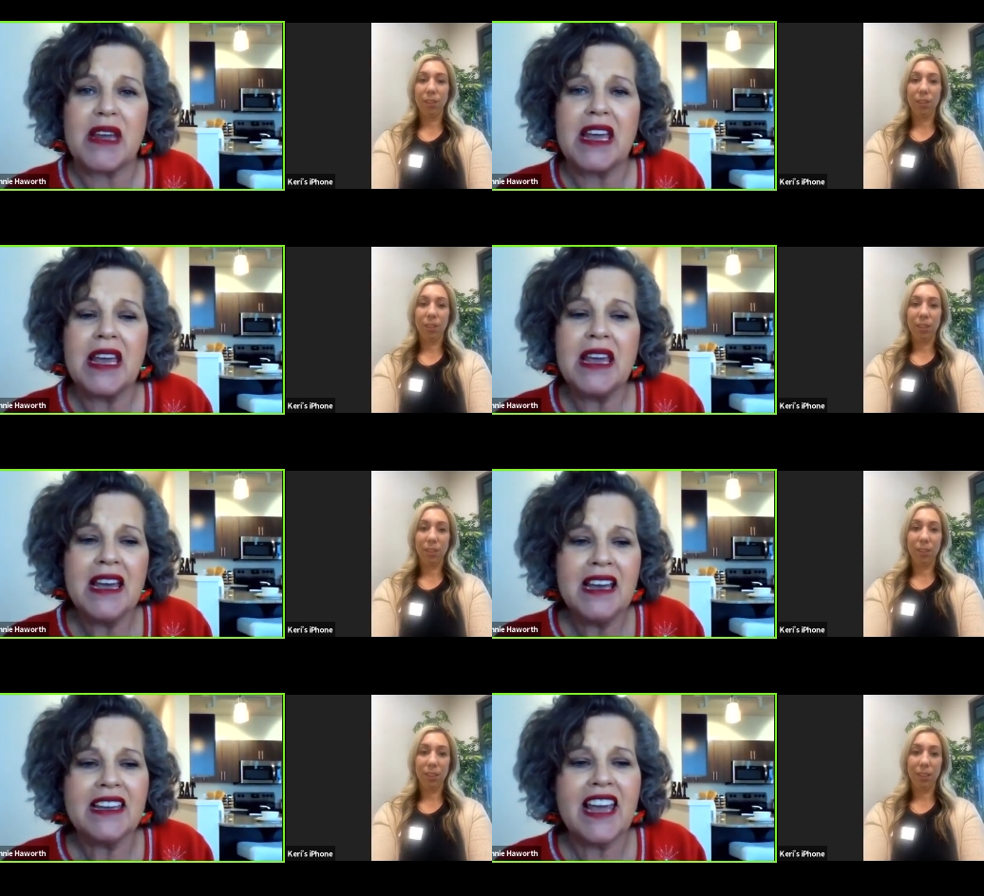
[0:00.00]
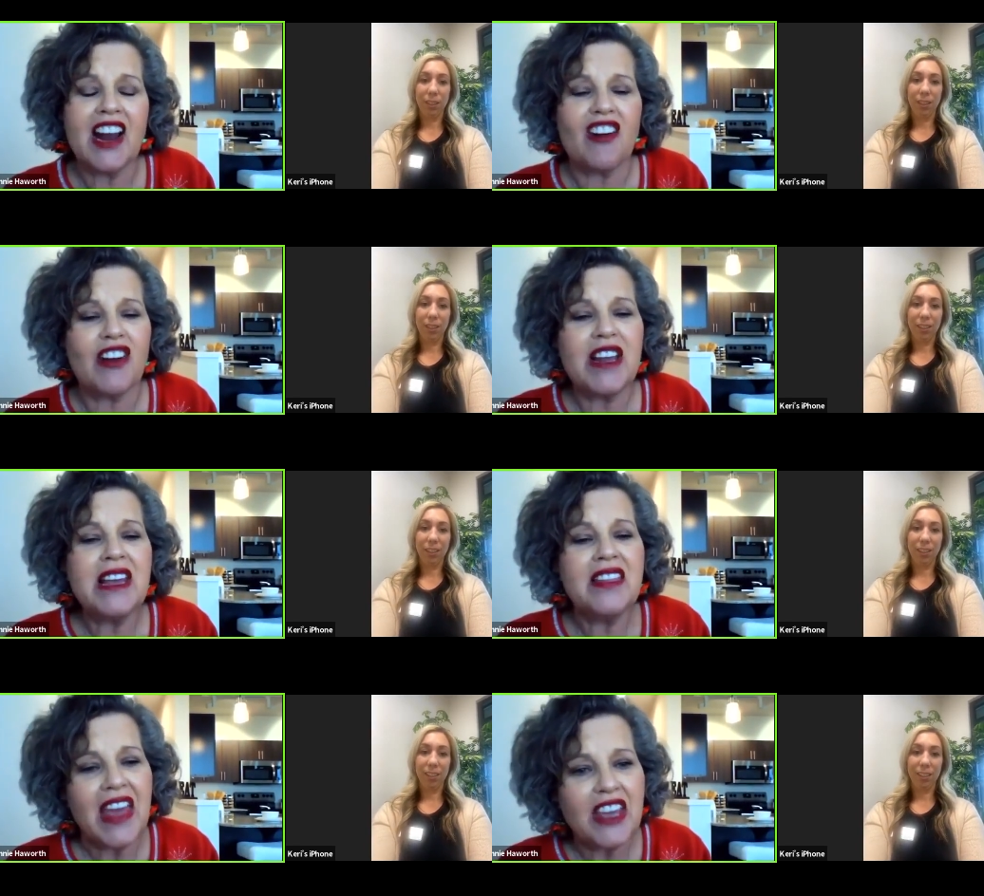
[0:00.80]
Speaker 1: Me.
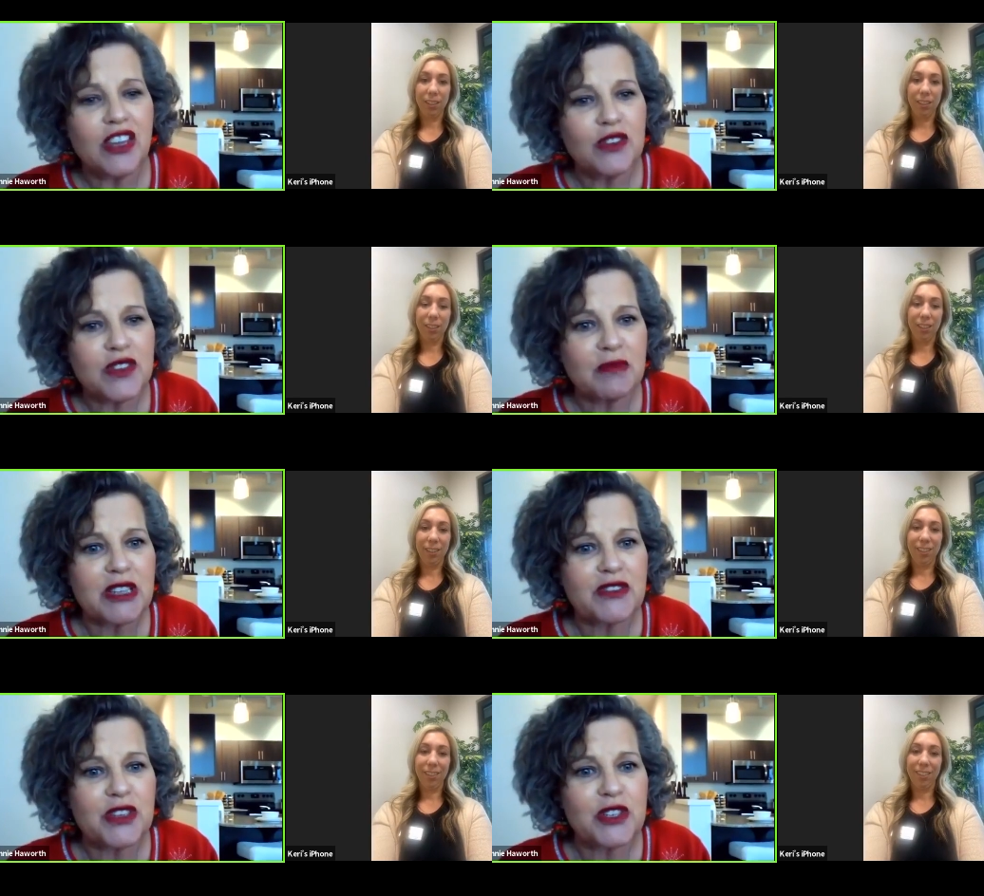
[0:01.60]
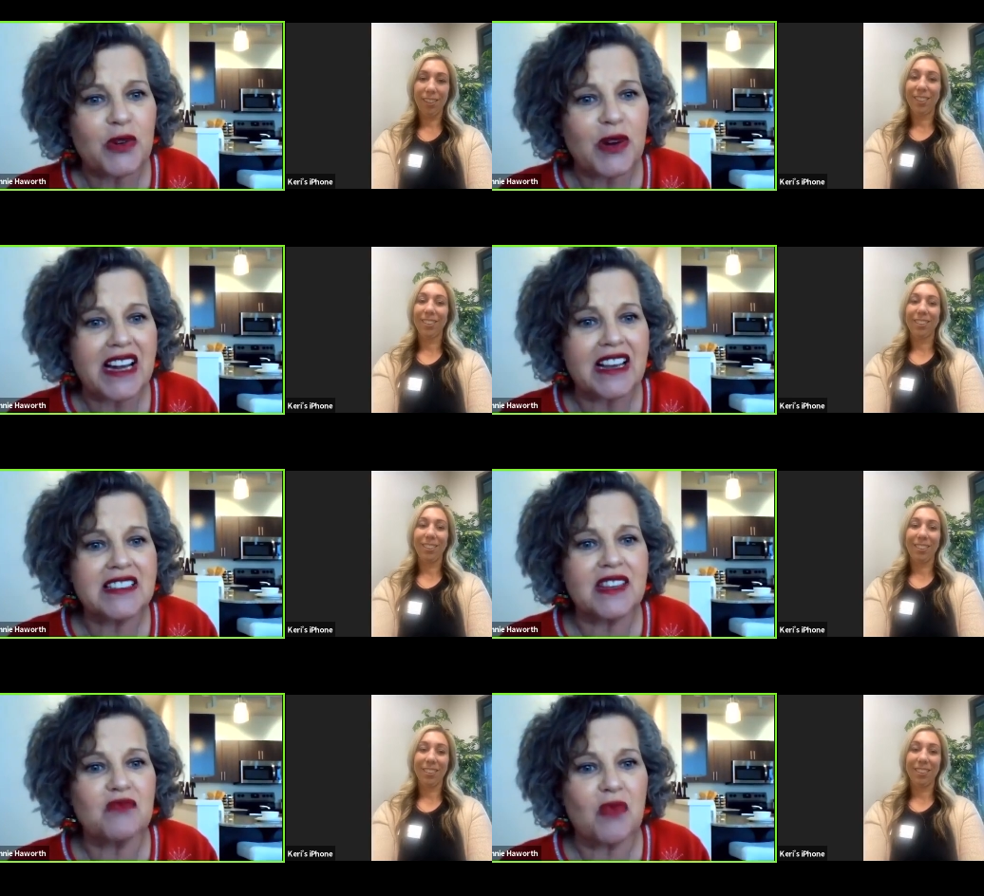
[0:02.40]
Keri, thank you so much for joining
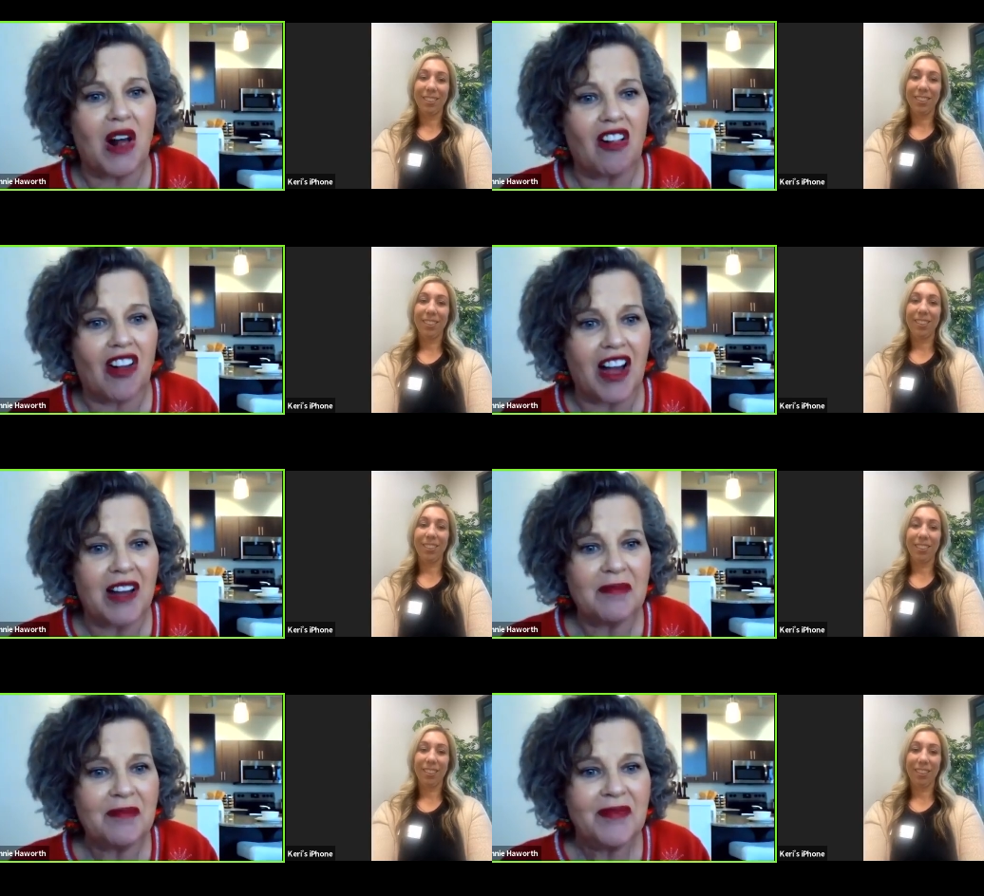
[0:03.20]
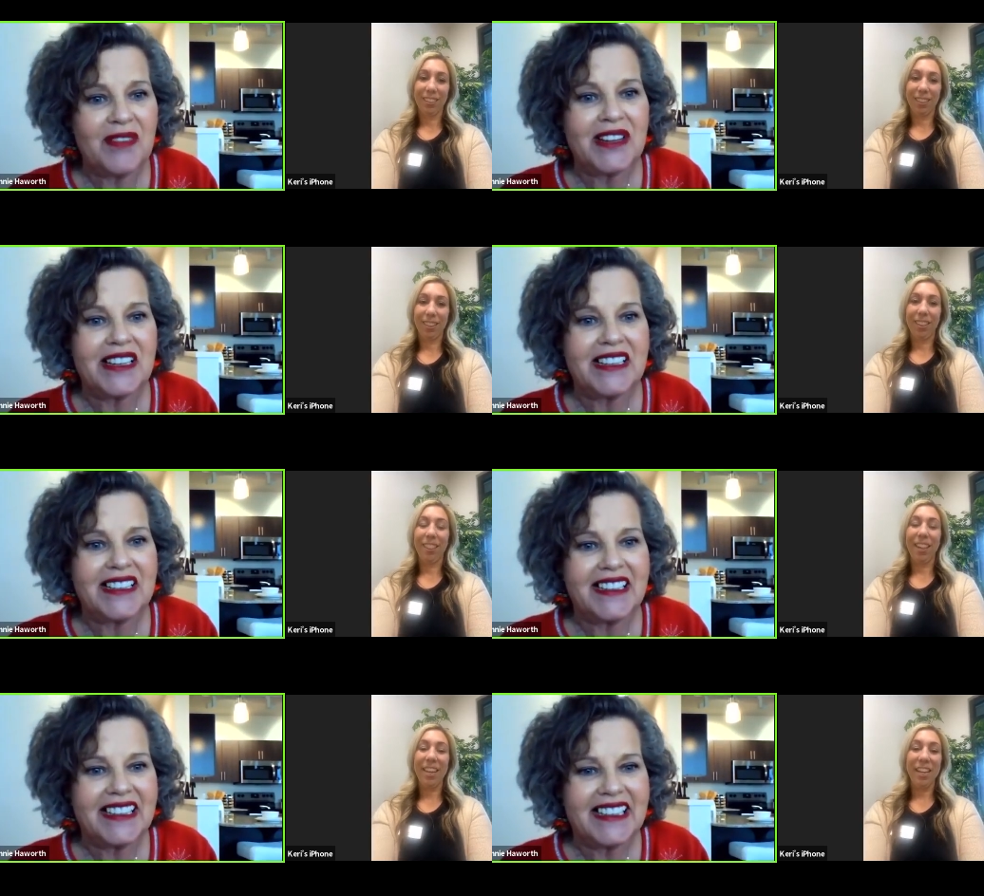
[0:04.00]
us and welcome.
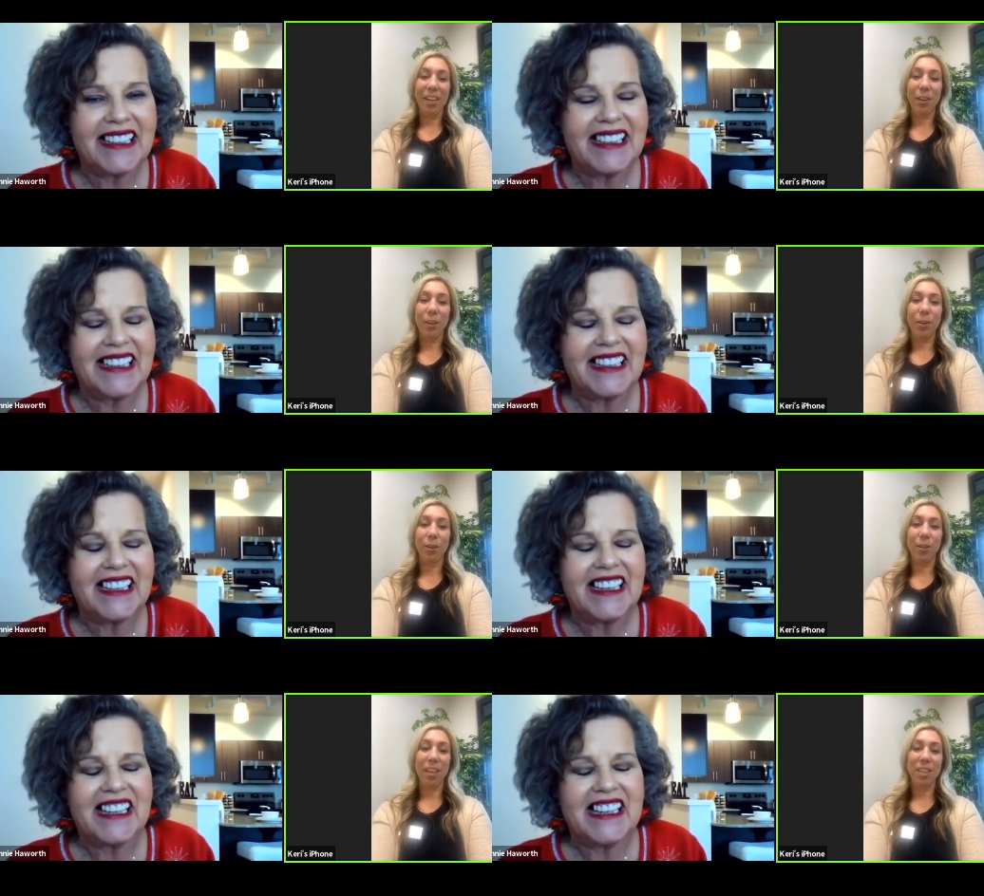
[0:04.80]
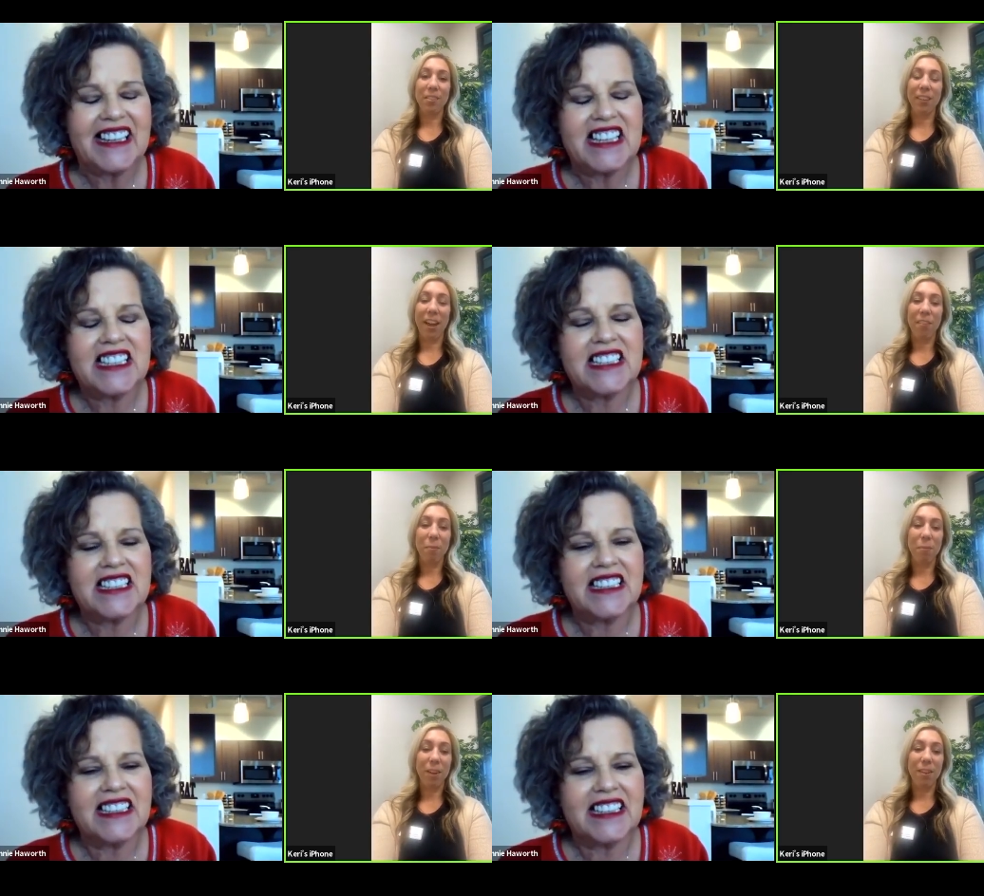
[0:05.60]
Speaker 2: Thank you. Thanks for
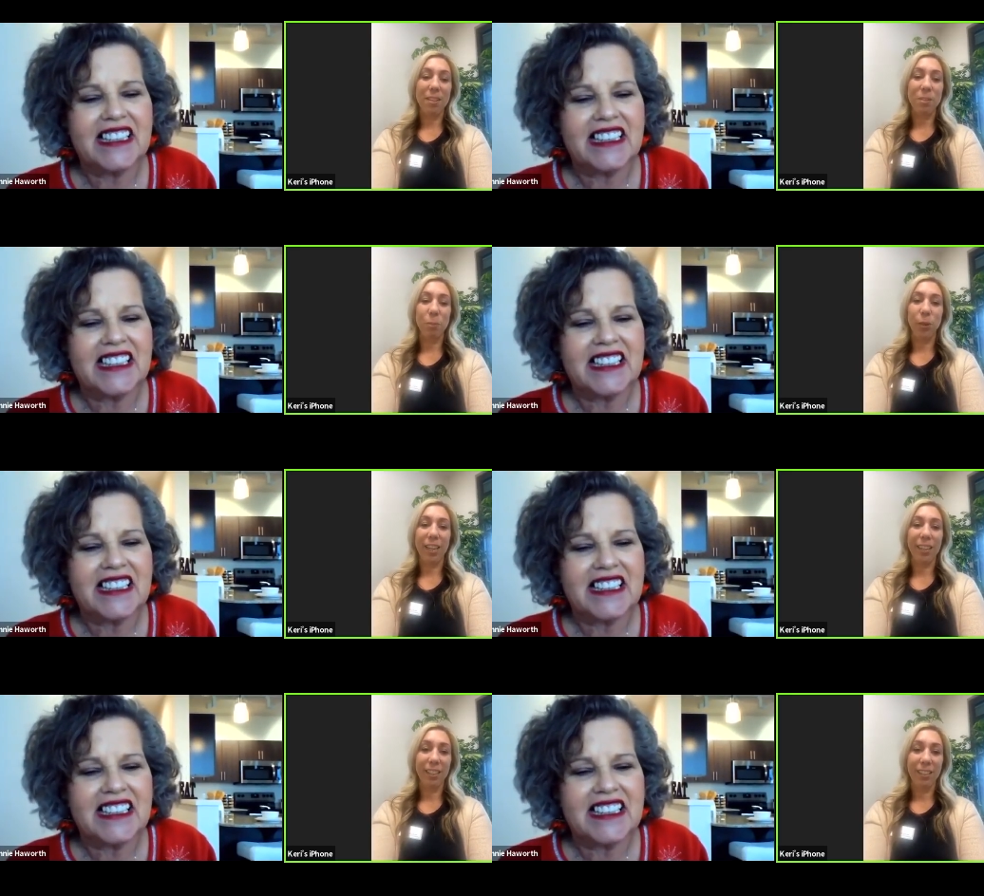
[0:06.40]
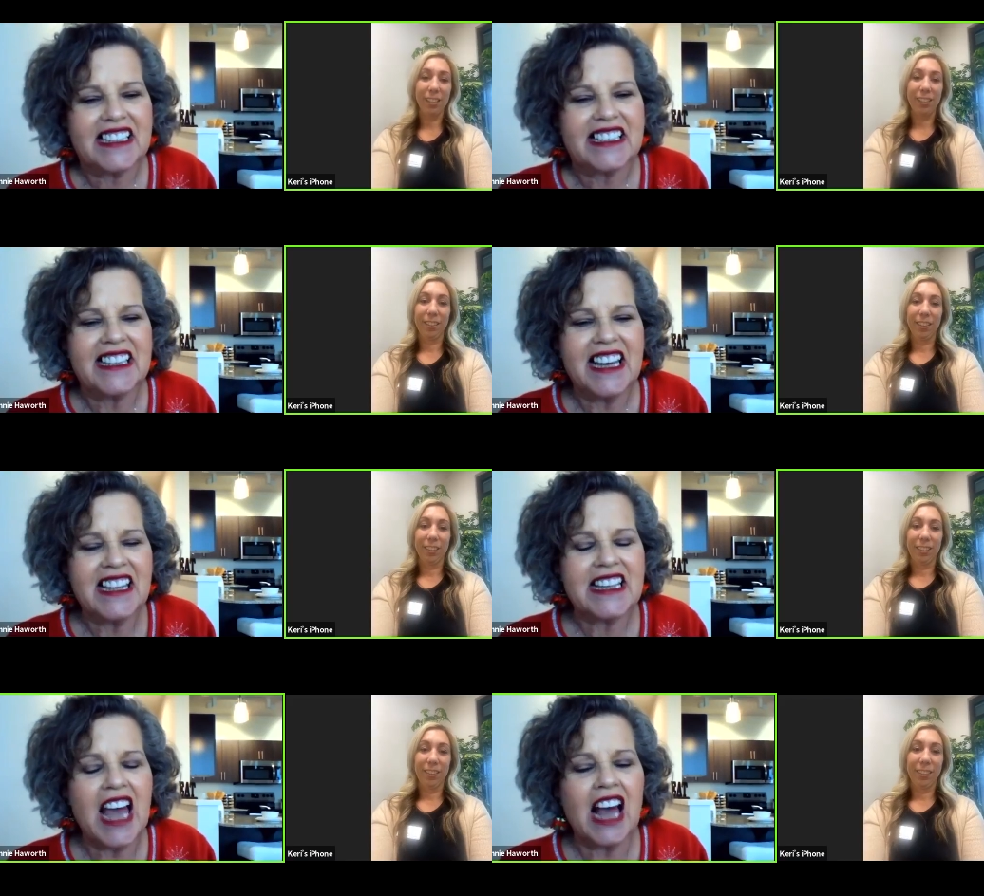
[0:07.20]
having me on this morning.
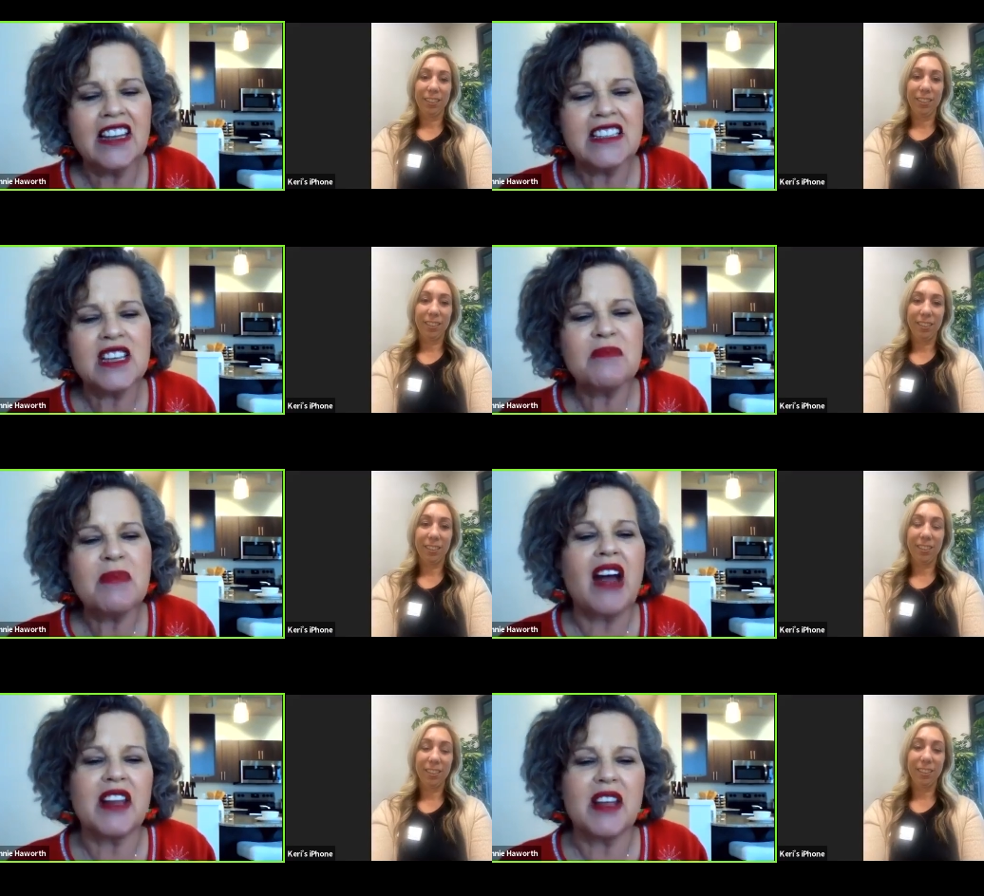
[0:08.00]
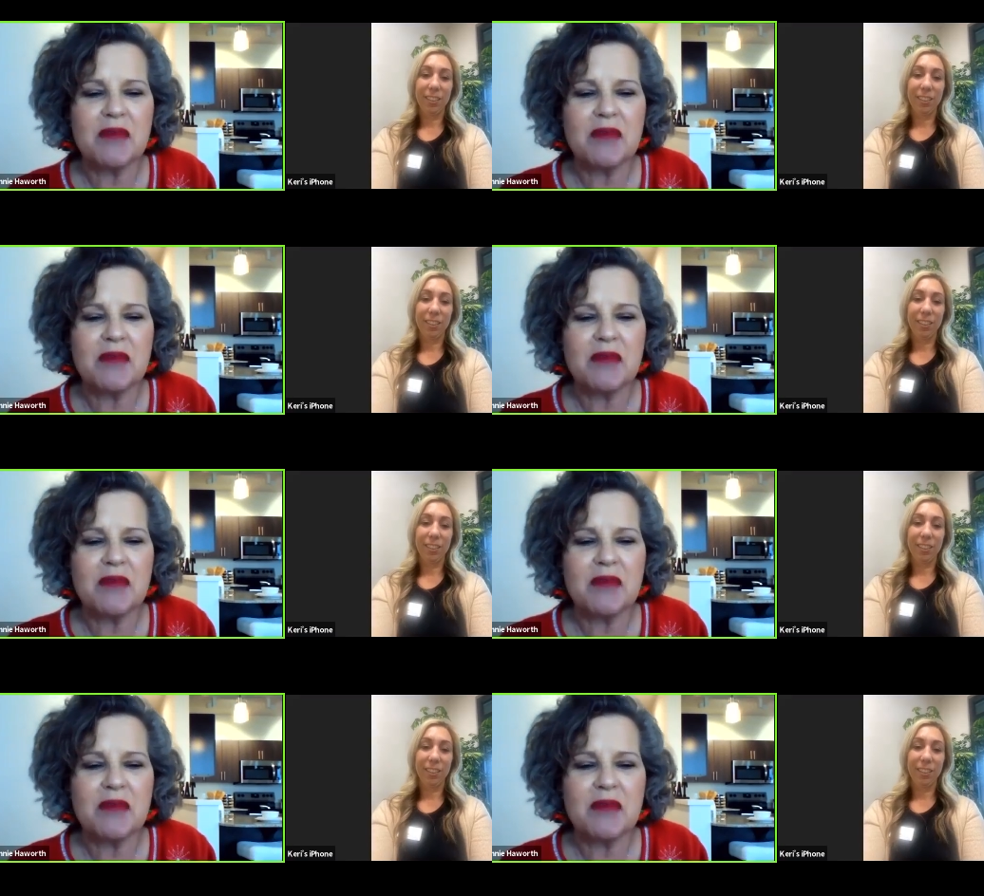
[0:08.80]
Speaker 1: Yeah, tell us about